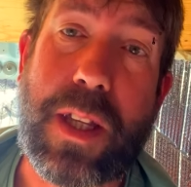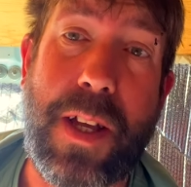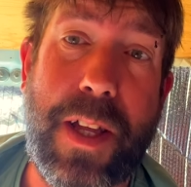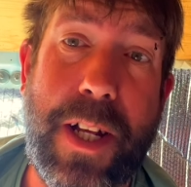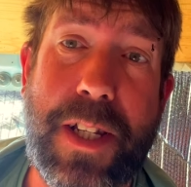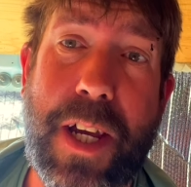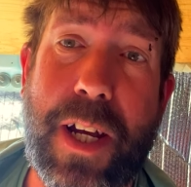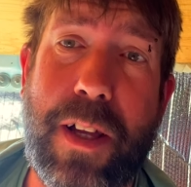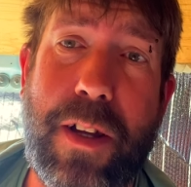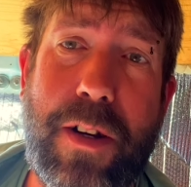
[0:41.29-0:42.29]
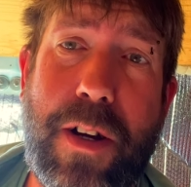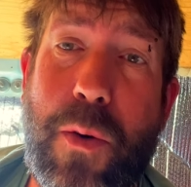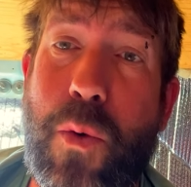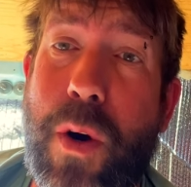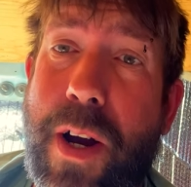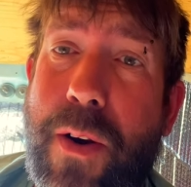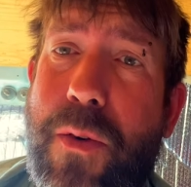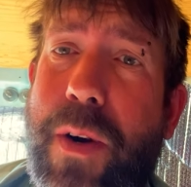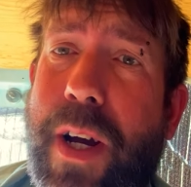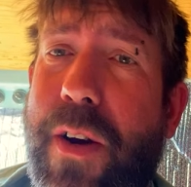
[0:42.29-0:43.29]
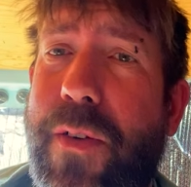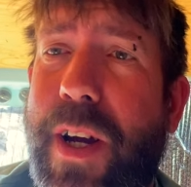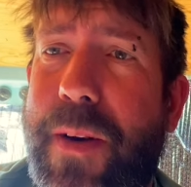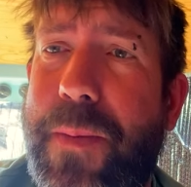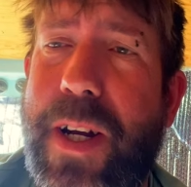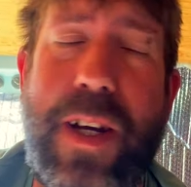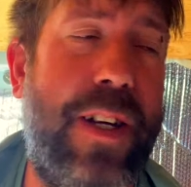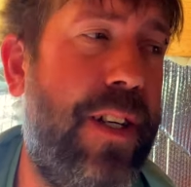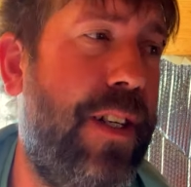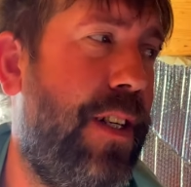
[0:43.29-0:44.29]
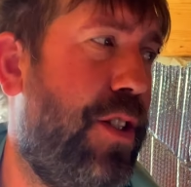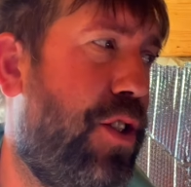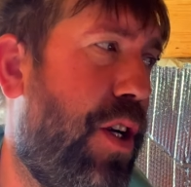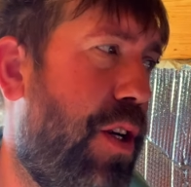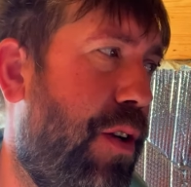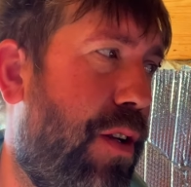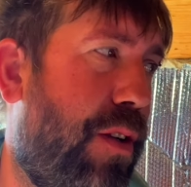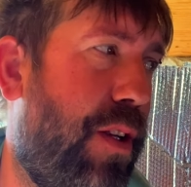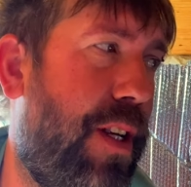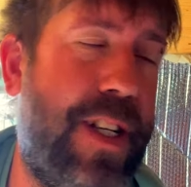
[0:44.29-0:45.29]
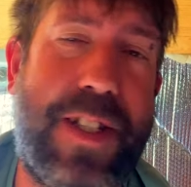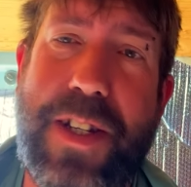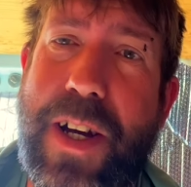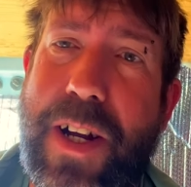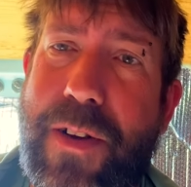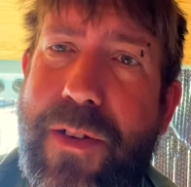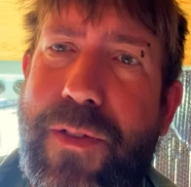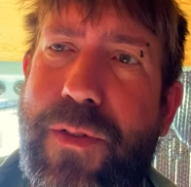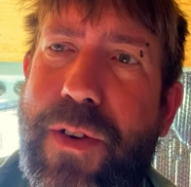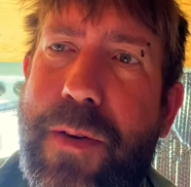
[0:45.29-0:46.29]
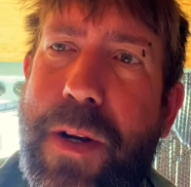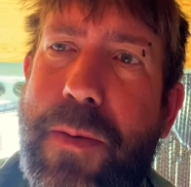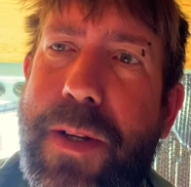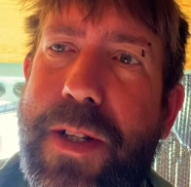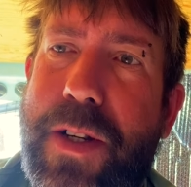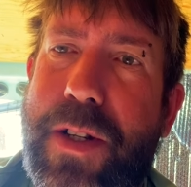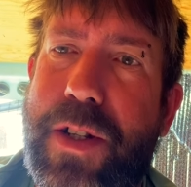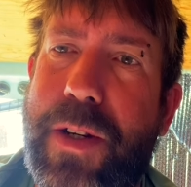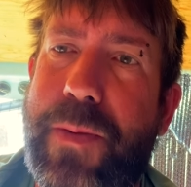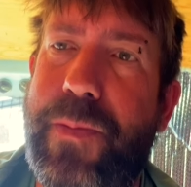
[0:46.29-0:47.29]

Let's take a look where we're going. I'm going to show you a little insight of where I'm going to be searching.